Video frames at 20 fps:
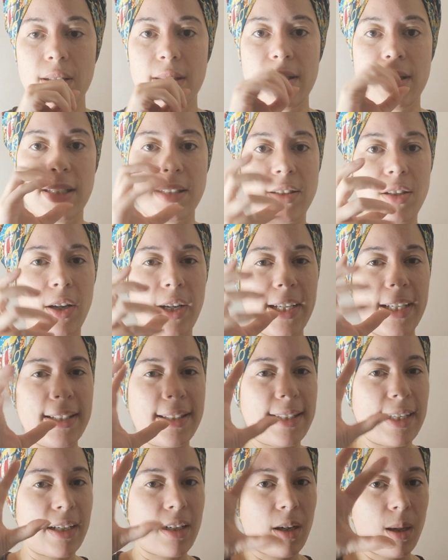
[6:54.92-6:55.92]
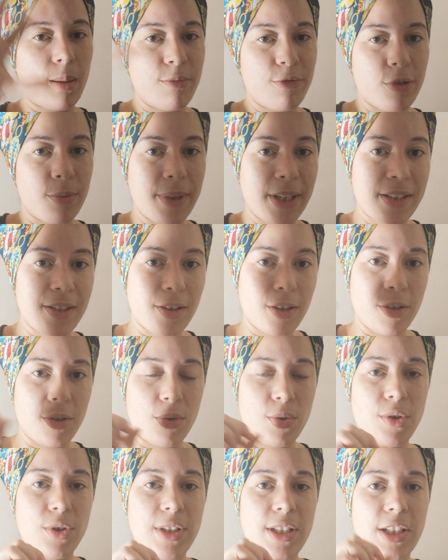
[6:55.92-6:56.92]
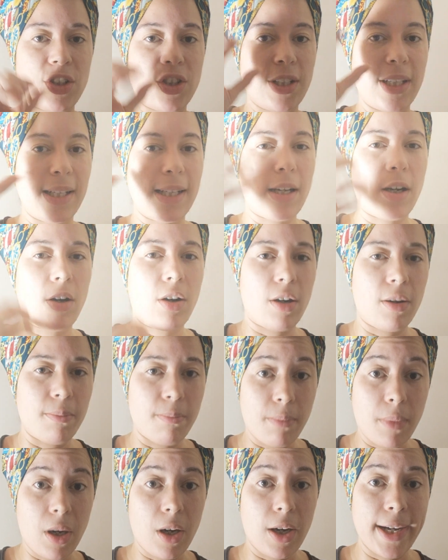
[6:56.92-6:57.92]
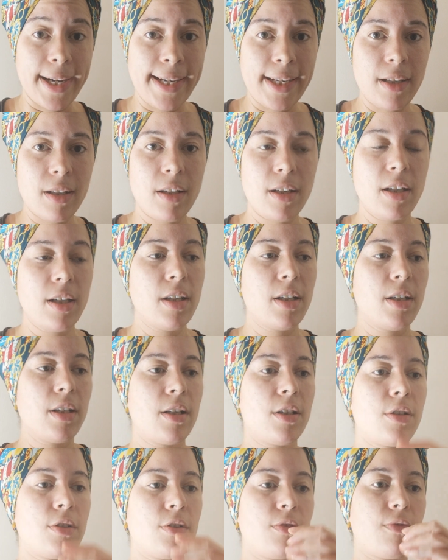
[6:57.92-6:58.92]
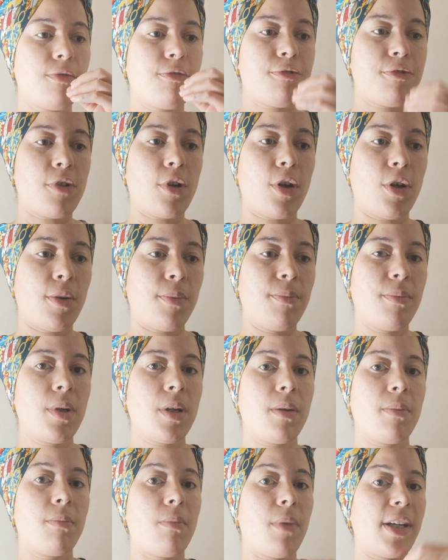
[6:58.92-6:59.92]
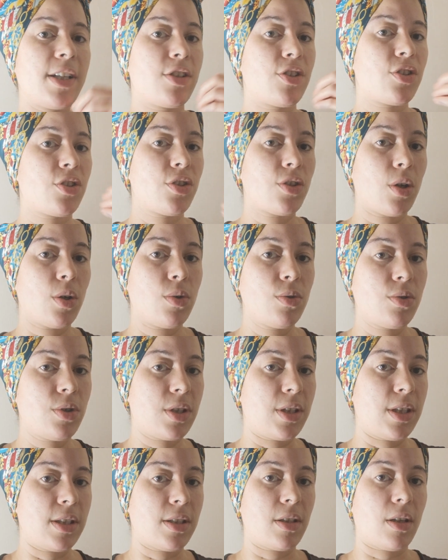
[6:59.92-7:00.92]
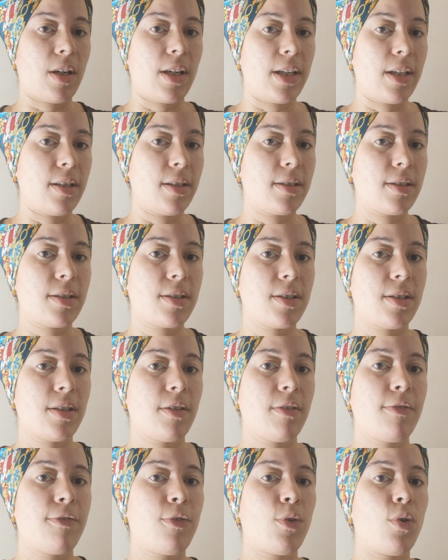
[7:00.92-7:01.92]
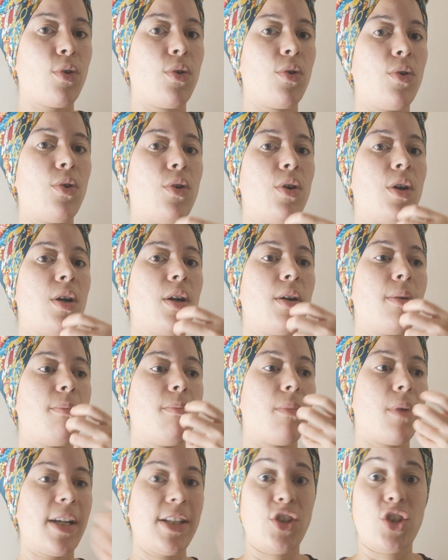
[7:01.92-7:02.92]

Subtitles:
desires that come from external conditioning that aren't mine, from my soul's desires for my